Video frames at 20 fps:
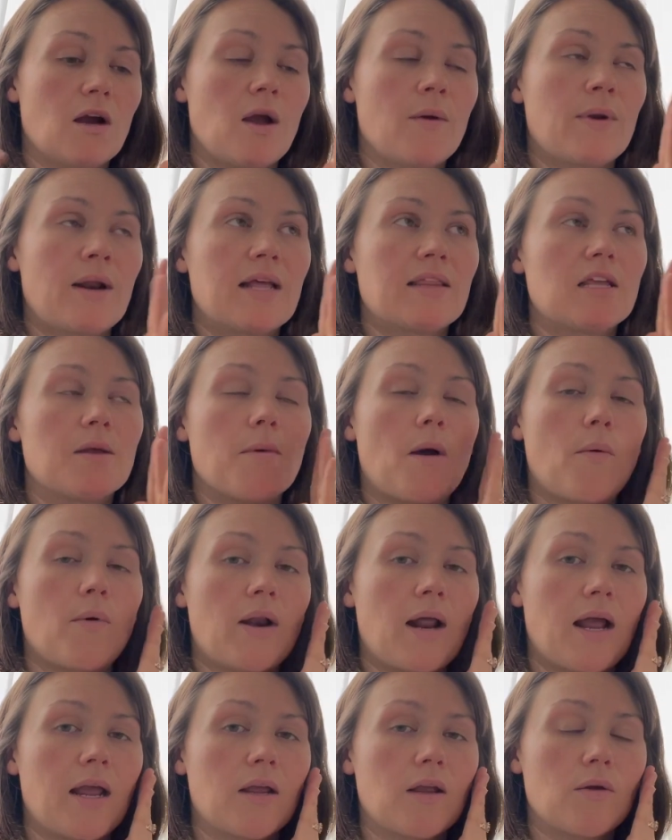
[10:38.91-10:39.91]
And when I think about what
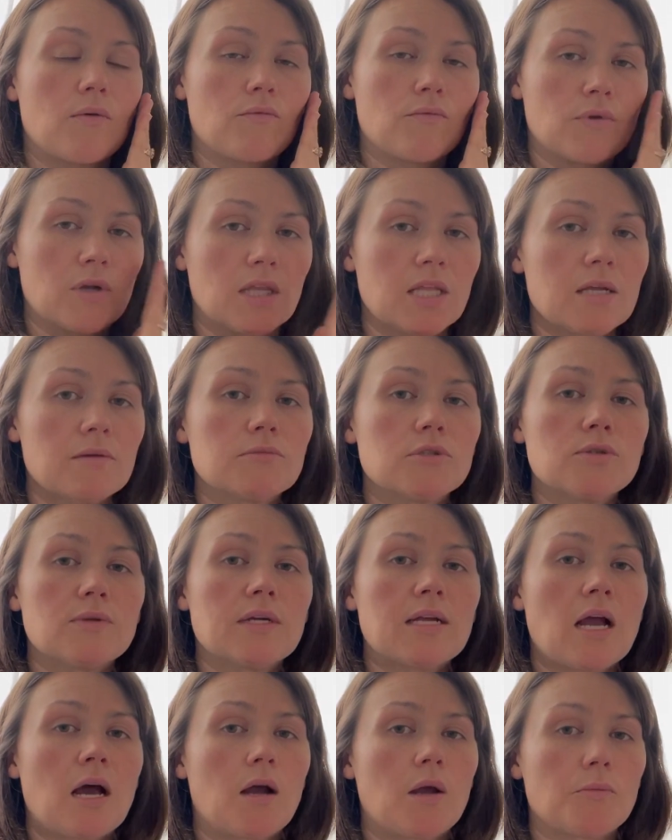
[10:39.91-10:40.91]
I really am
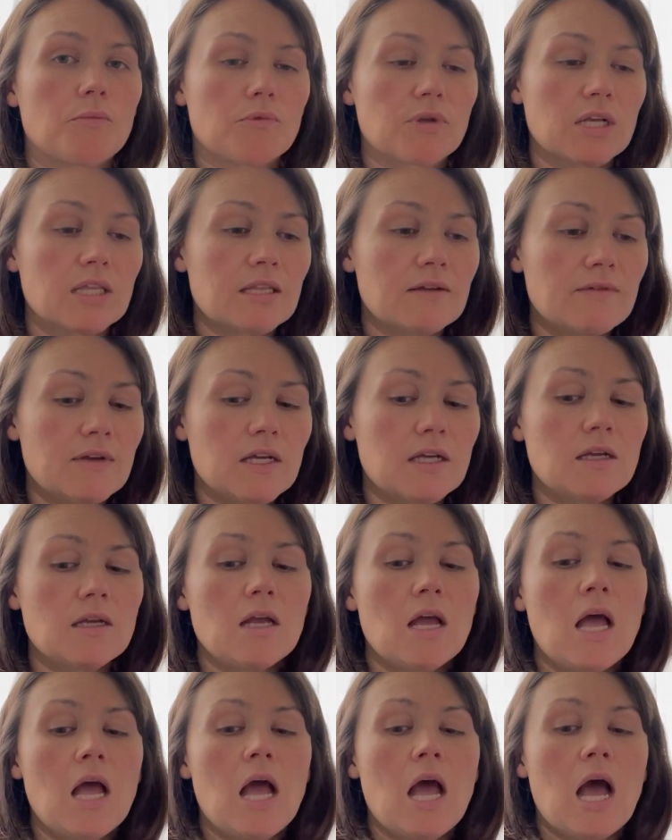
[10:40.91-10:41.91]
doing, how I'm really living,
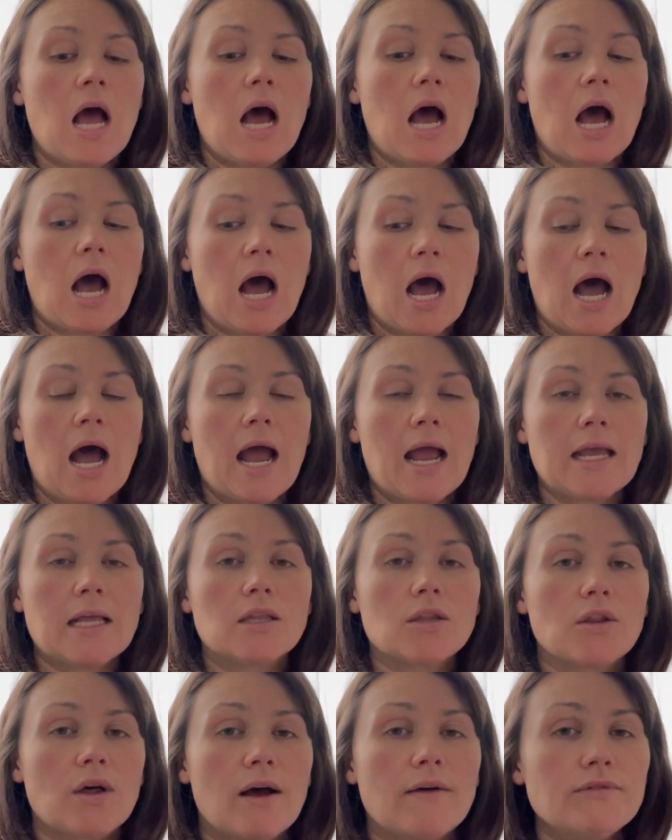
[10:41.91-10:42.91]
I
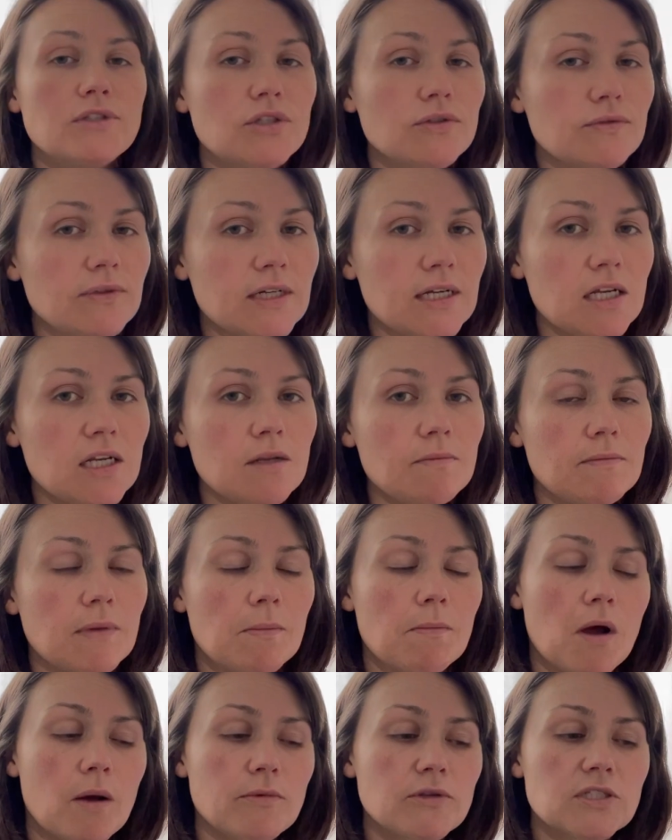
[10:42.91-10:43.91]
love to read. My
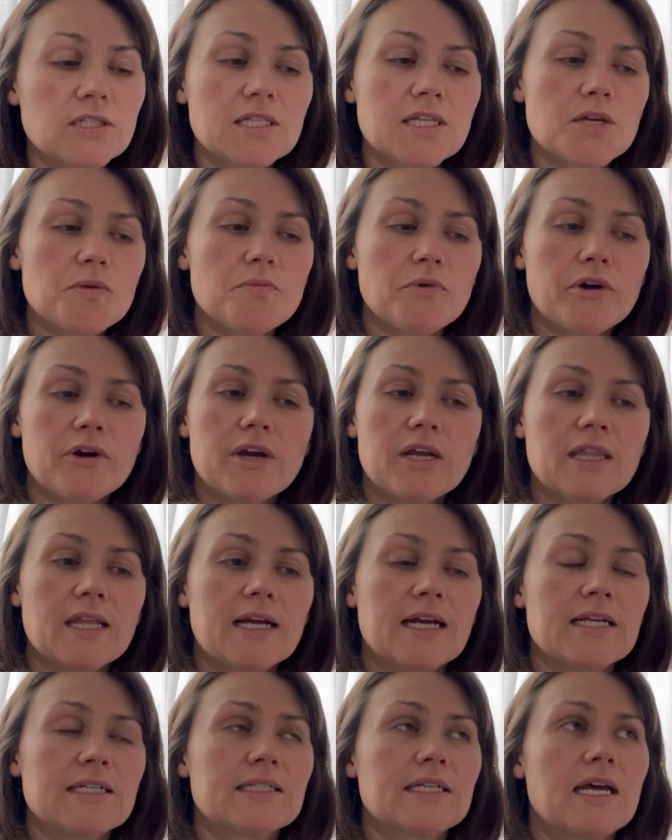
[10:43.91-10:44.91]
mom is a librarian,
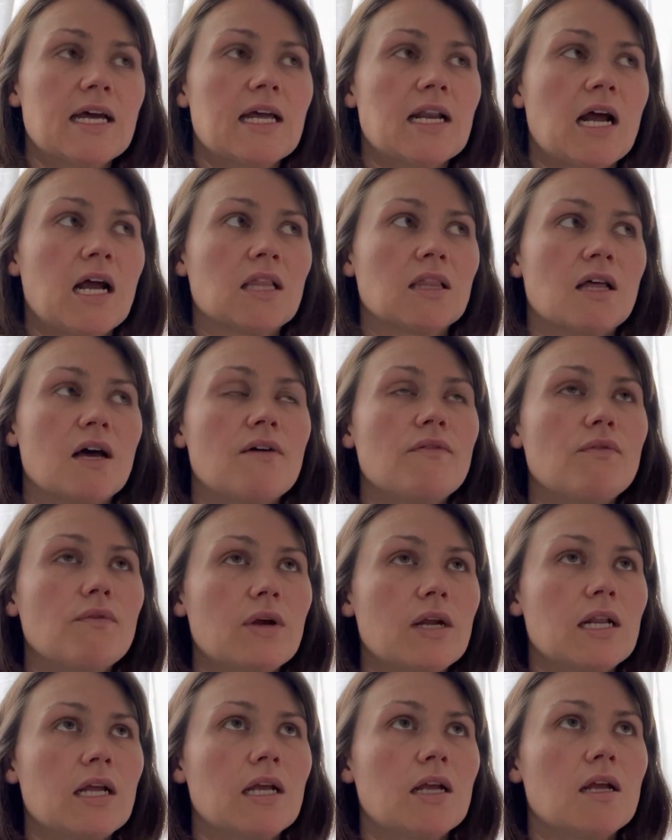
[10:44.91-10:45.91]
like I said. I love
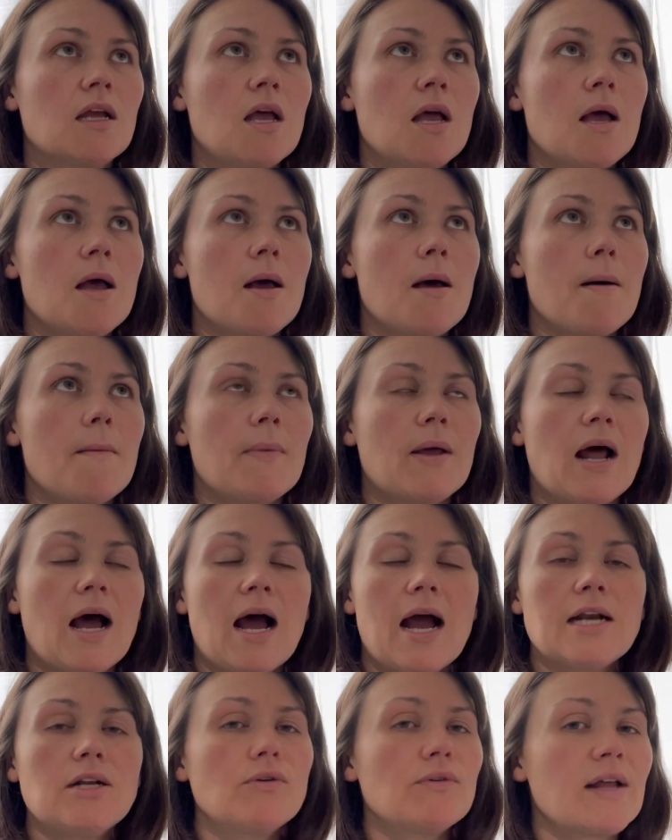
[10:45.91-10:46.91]
reading, but
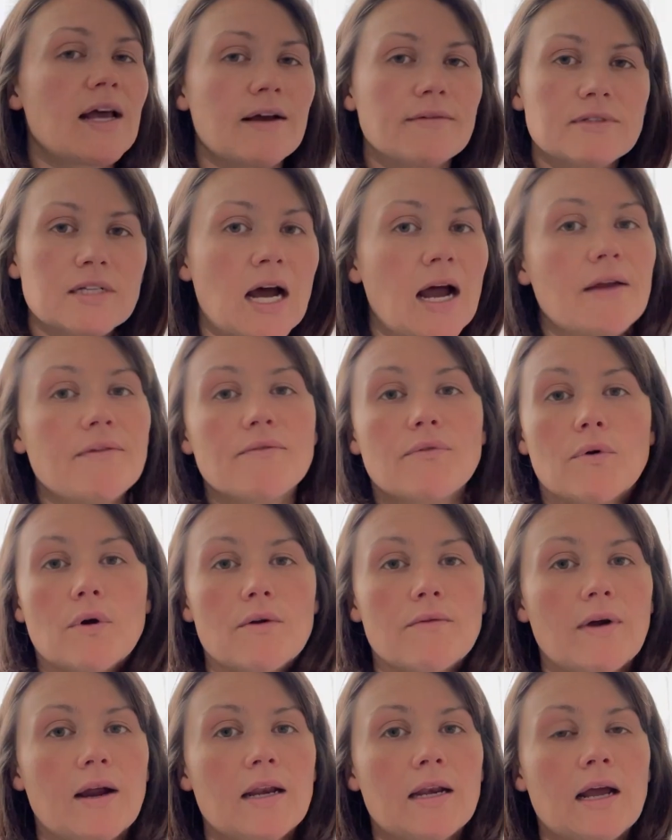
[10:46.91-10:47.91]
I don't have time for
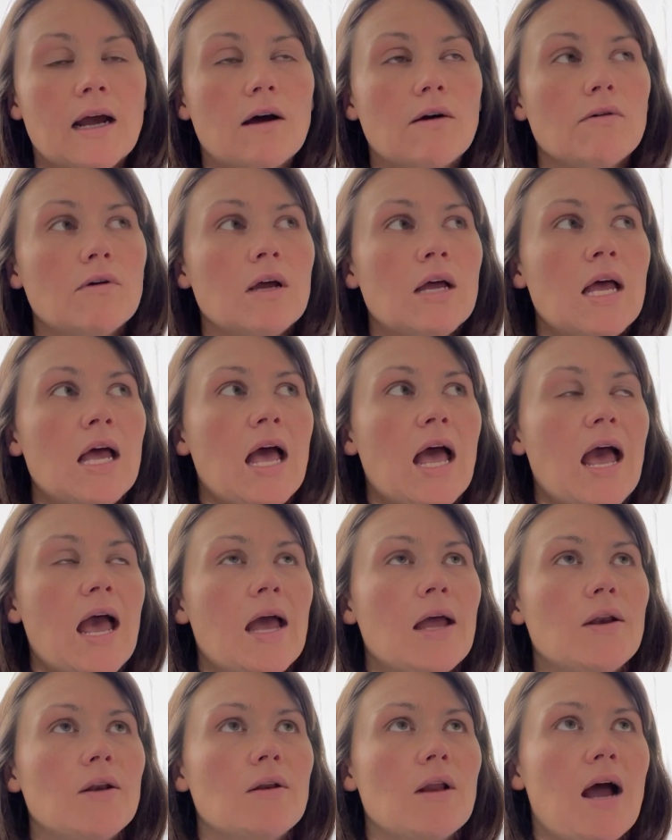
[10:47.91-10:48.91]
it right now.
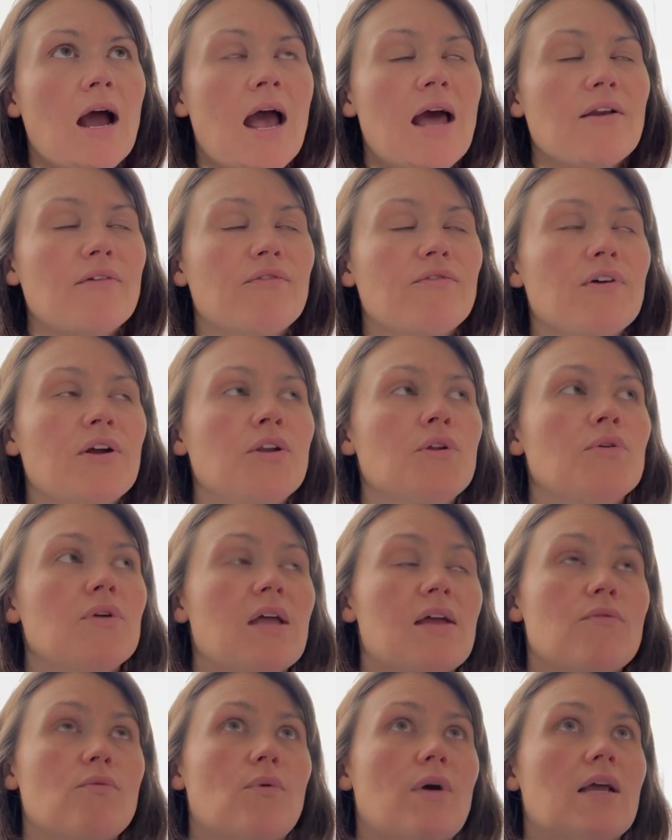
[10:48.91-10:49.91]
And I had a friend who
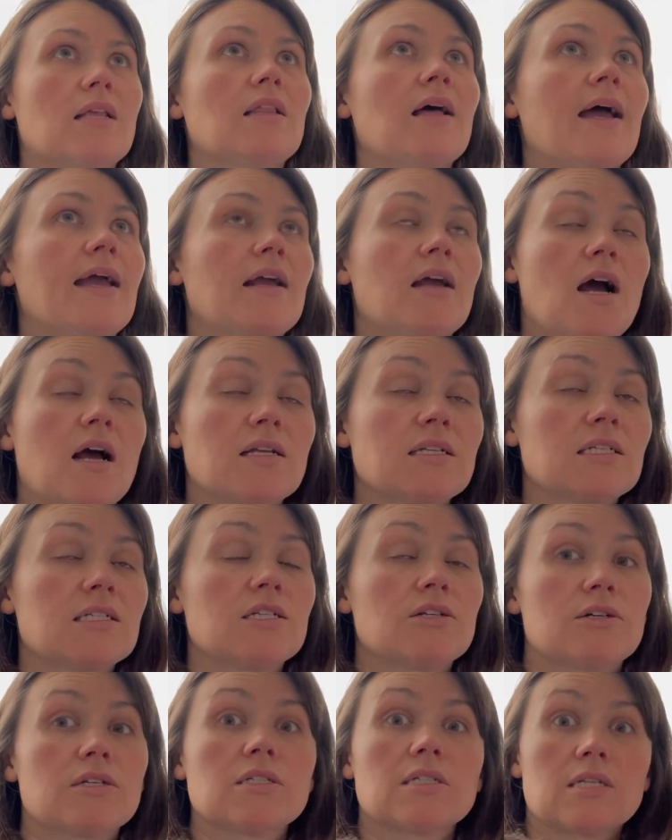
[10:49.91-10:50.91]
gave away, like,
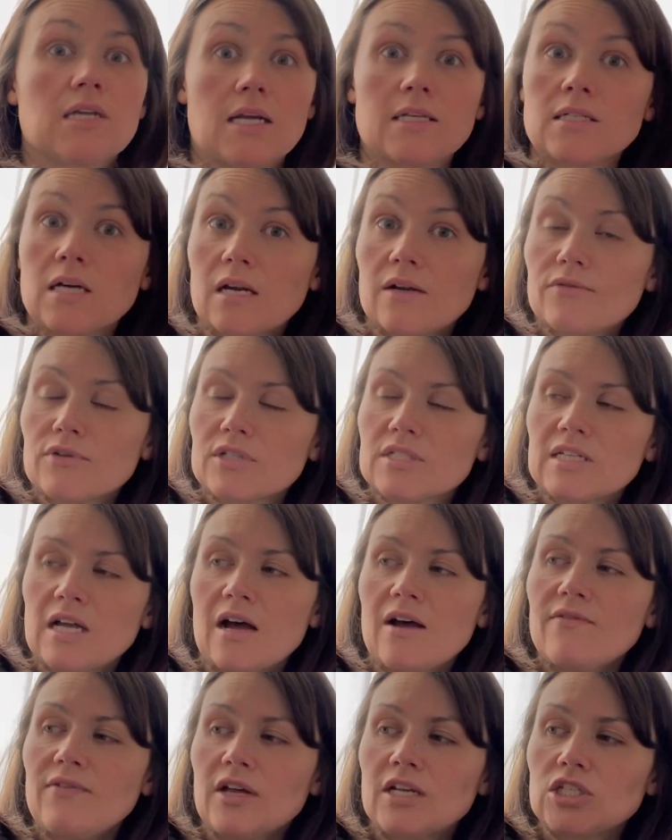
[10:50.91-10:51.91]
seriously a ton of her
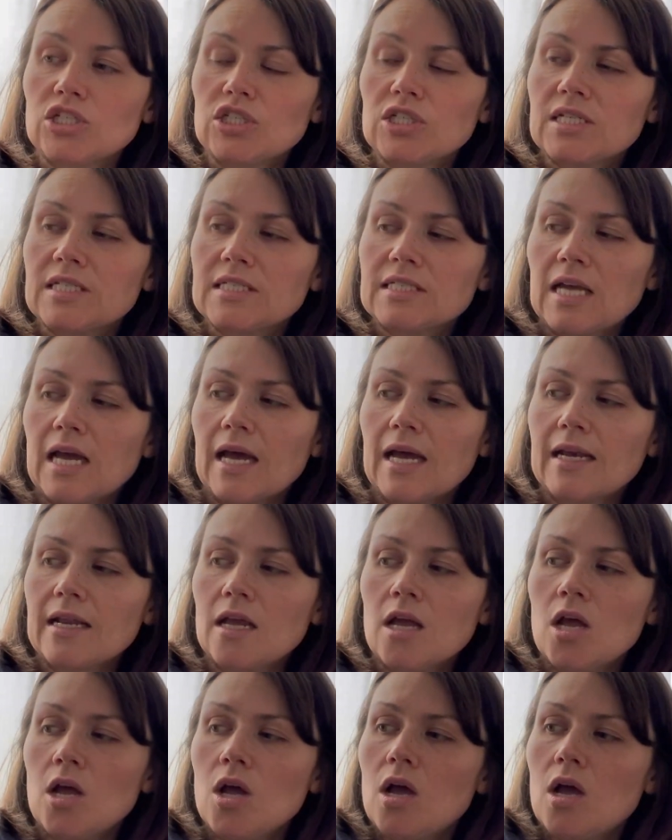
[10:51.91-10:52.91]
stuff. And she said,
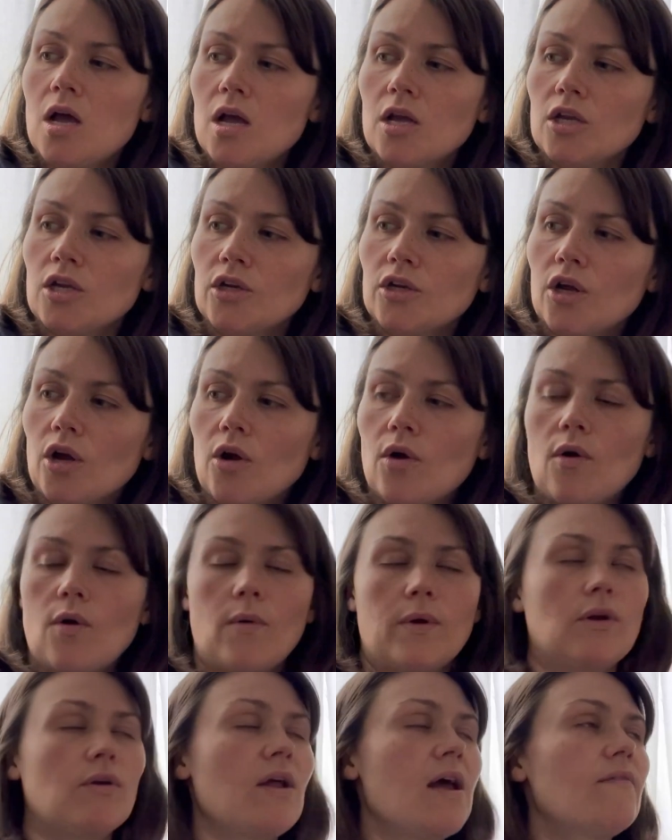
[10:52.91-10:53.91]
you know,
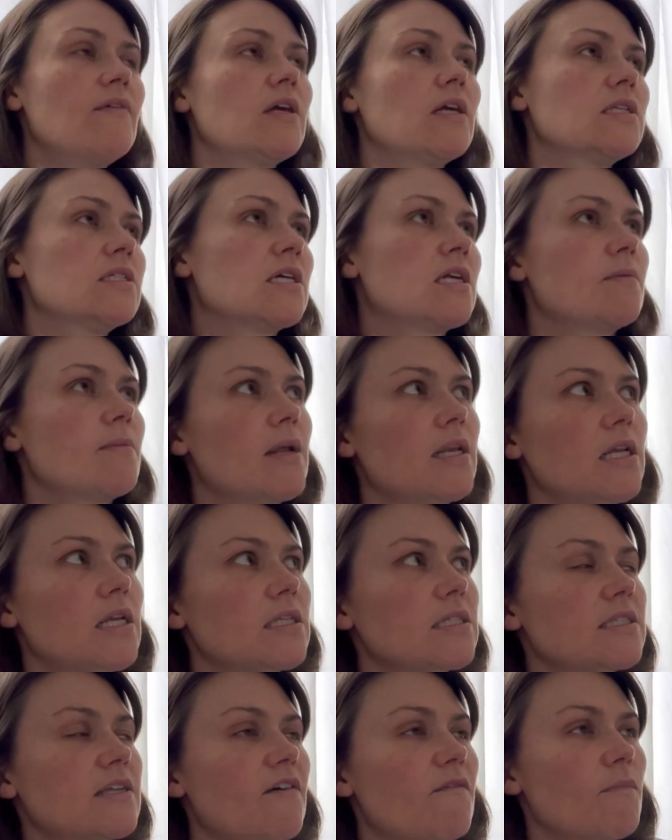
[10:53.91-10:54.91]
we don't have, like, a ton of money and
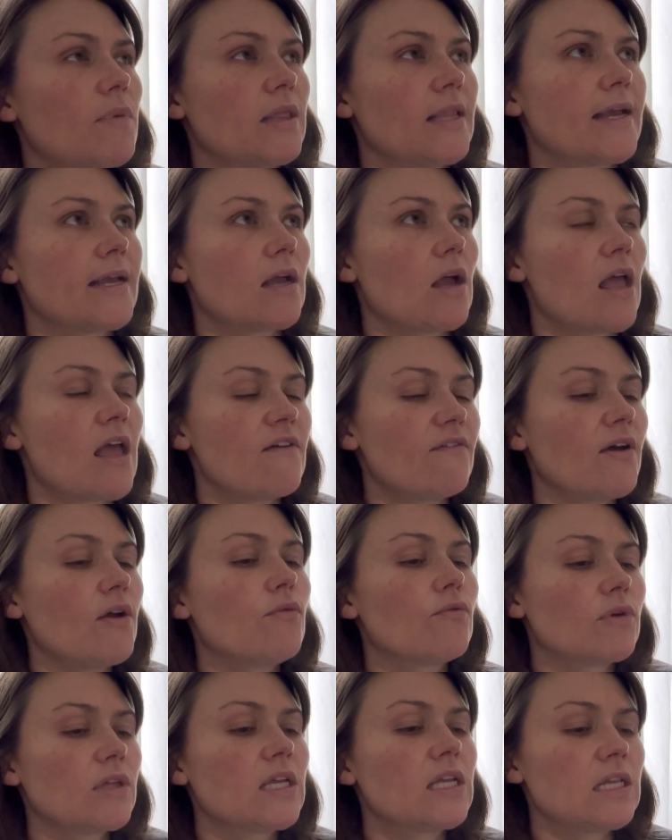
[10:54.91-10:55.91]
stuff, but, like, if I
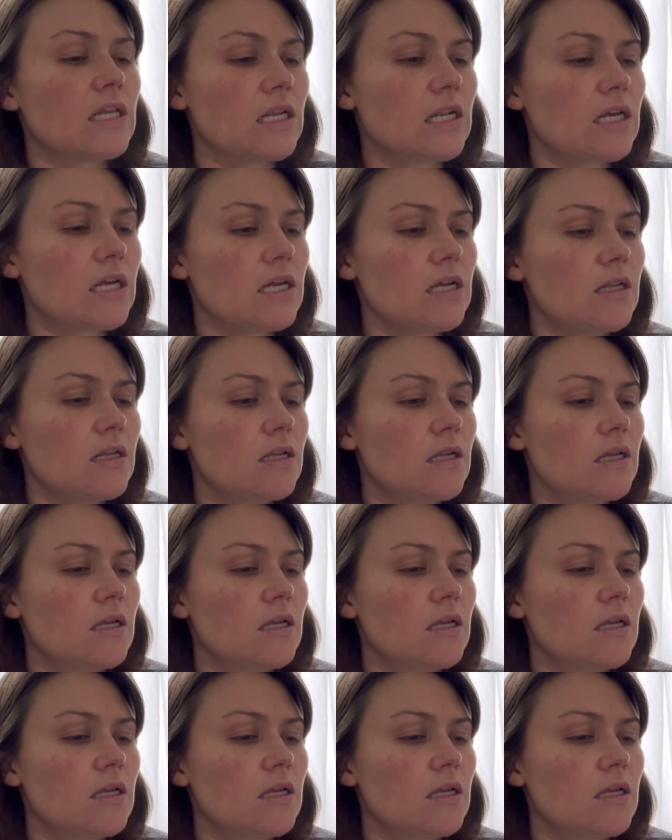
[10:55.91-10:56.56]
really need it,